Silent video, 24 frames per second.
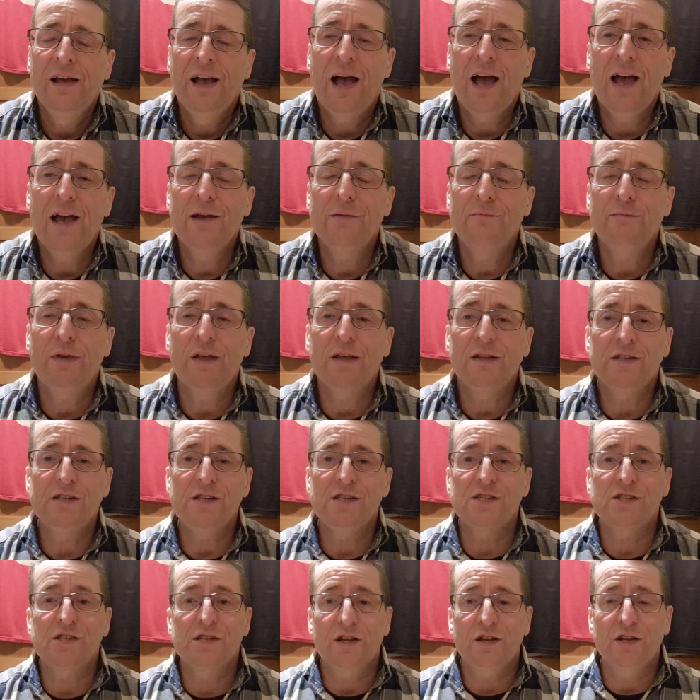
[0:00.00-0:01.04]

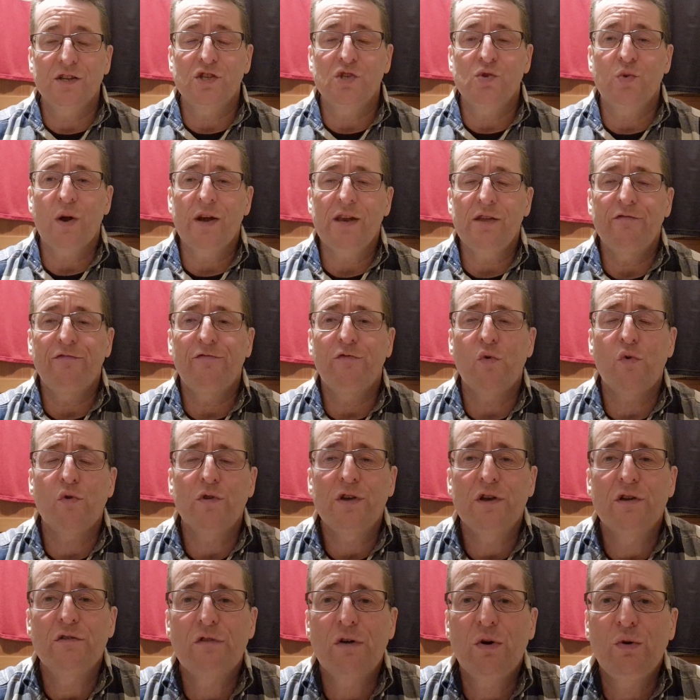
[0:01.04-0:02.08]
He's a
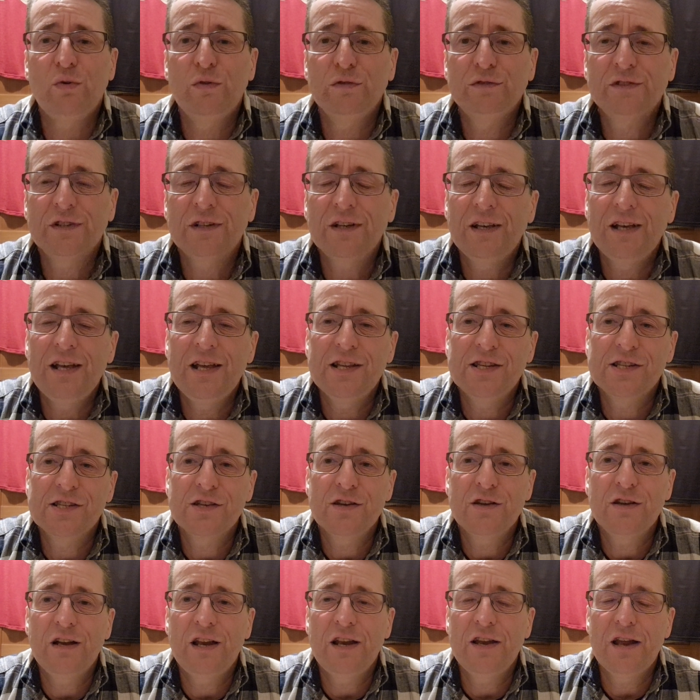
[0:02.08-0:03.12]
24-year-old. He
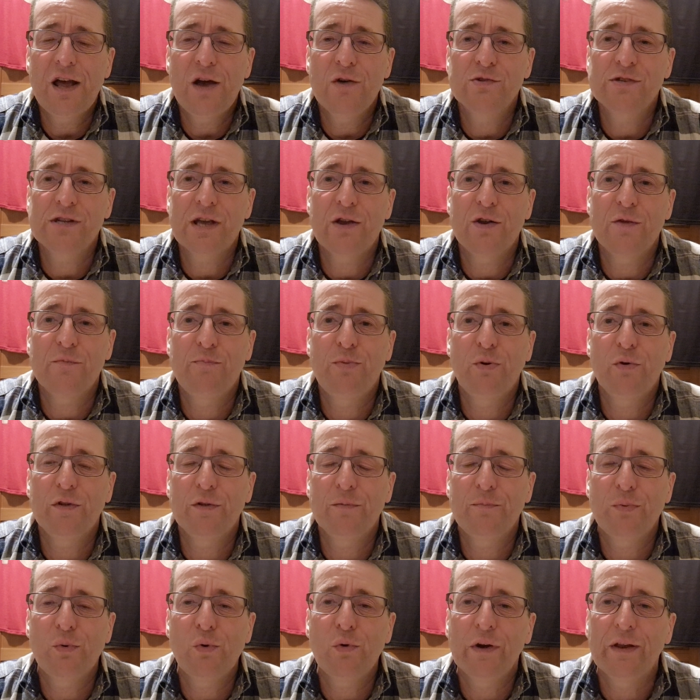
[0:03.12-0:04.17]
certainly knows how to put
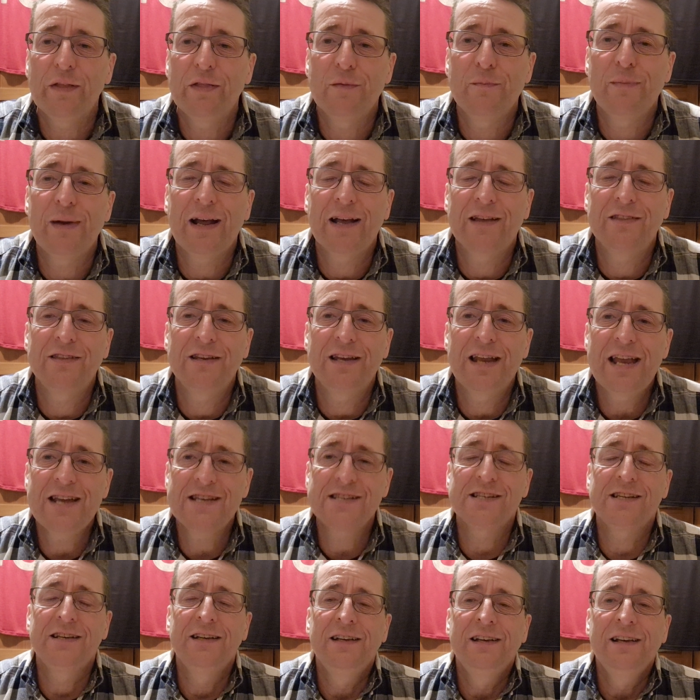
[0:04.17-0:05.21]
the ball in the back of the
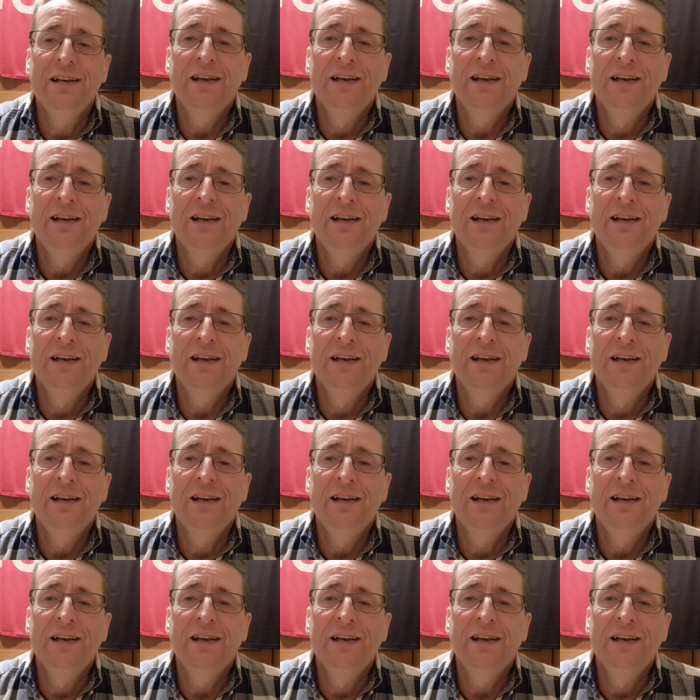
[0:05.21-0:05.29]
net.